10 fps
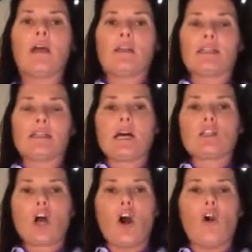they start
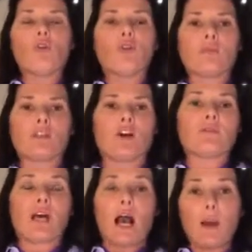to hold
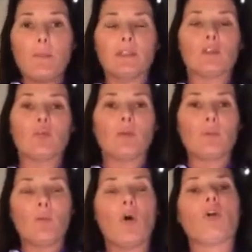themselves up a little
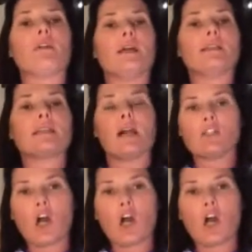bit more and they start